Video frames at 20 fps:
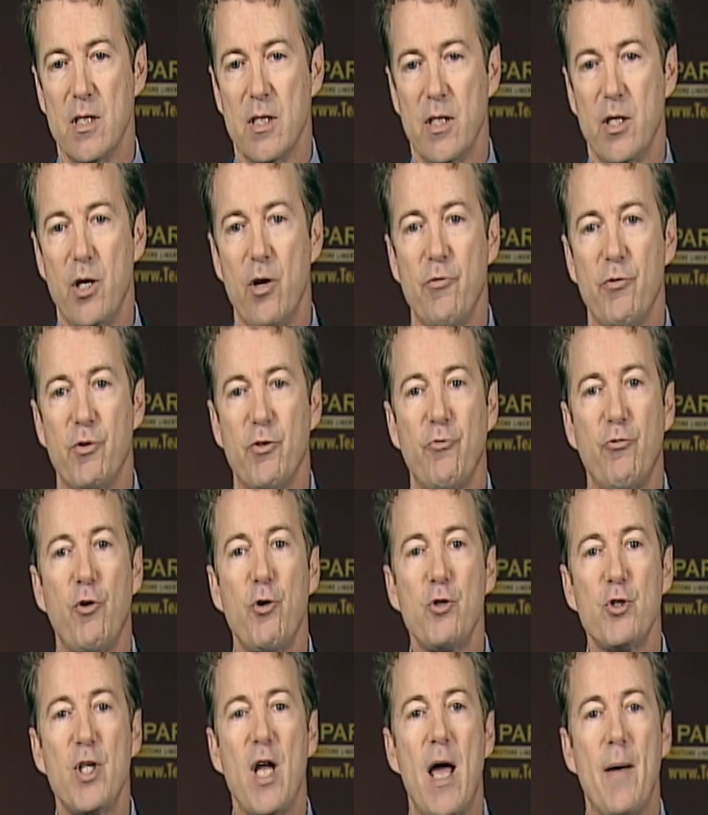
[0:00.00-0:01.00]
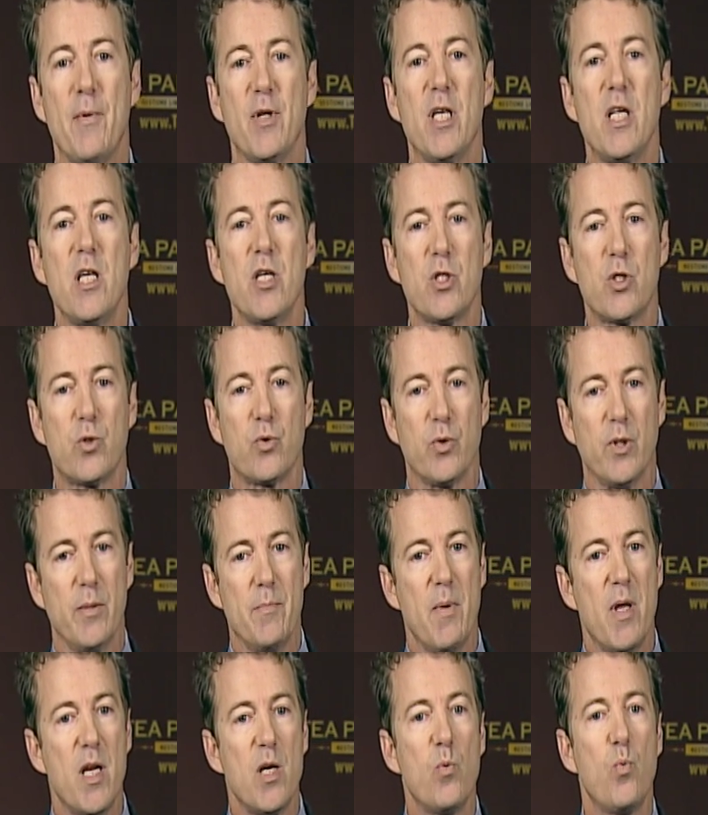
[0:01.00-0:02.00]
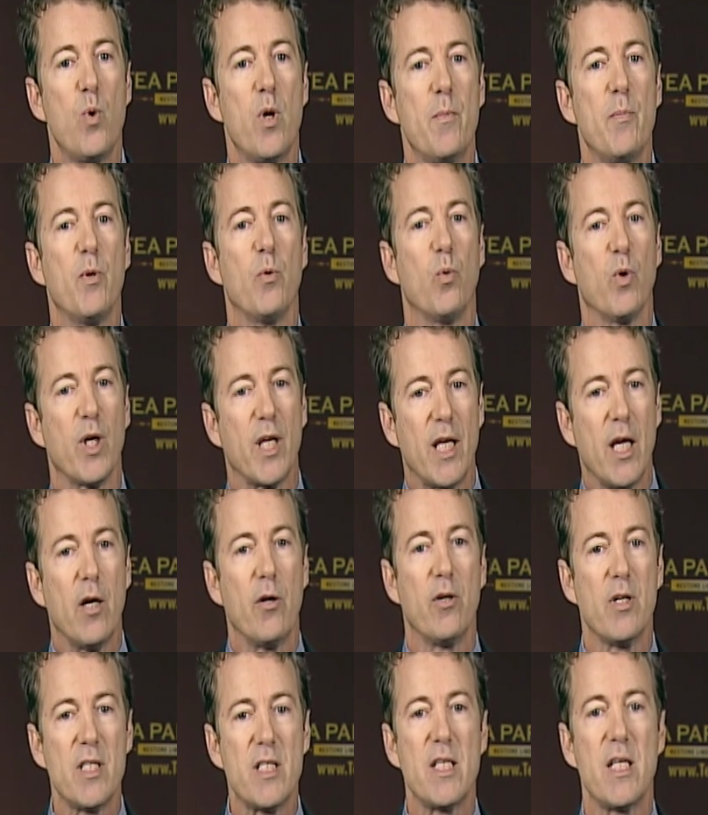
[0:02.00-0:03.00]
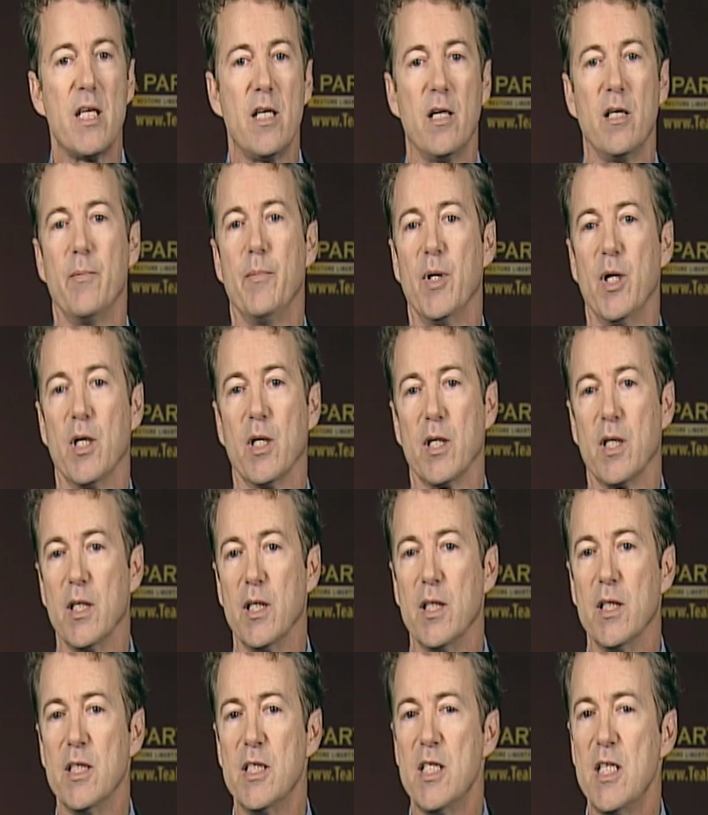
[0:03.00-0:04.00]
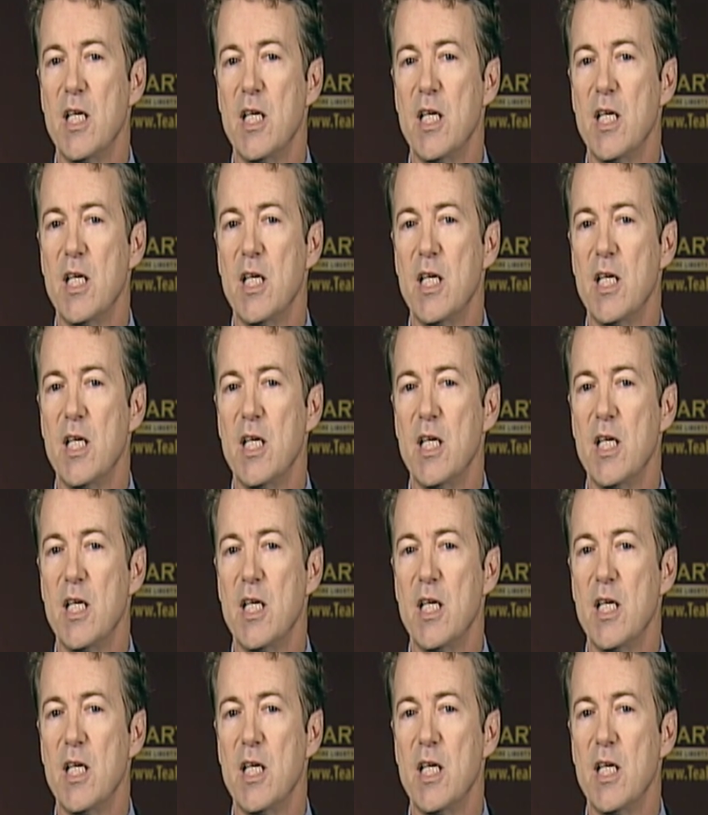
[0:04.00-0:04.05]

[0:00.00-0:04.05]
You know, for the first time in history, men and women were guaranteed in America